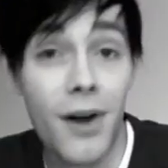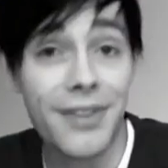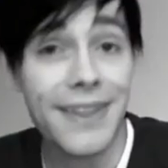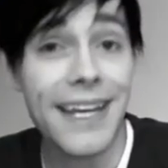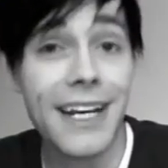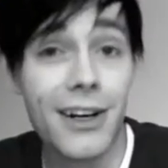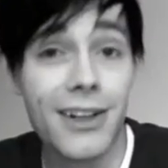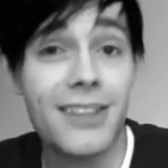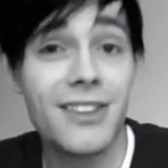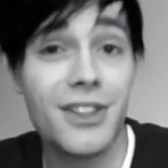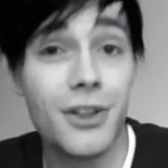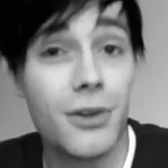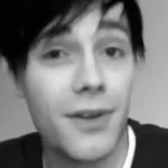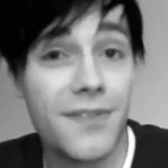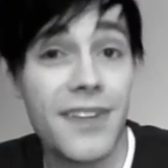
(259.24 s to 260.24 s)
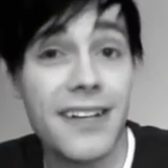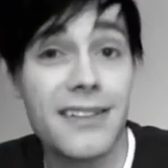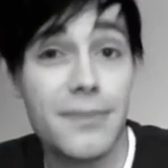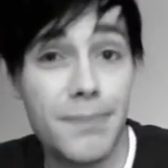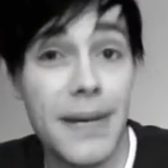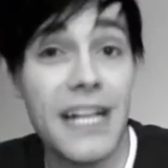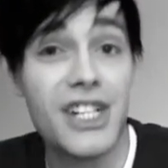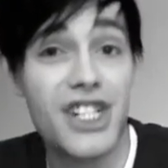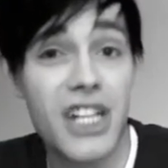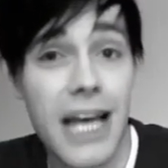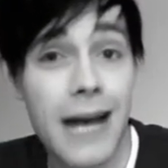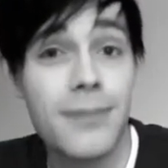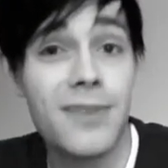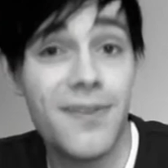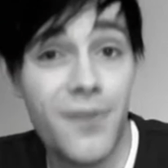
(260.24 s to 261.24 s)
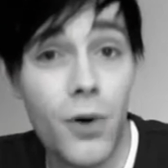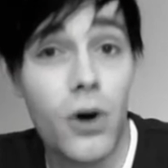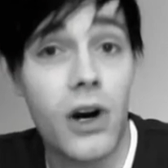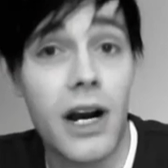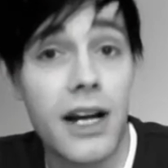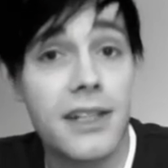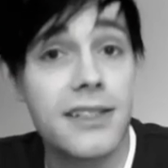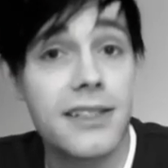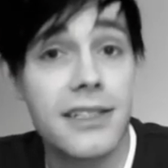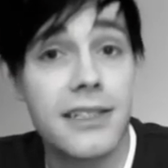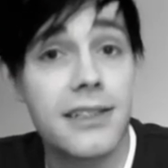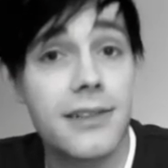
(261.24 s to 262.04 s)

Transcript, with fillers: What they gonna do if this bitch comes for us?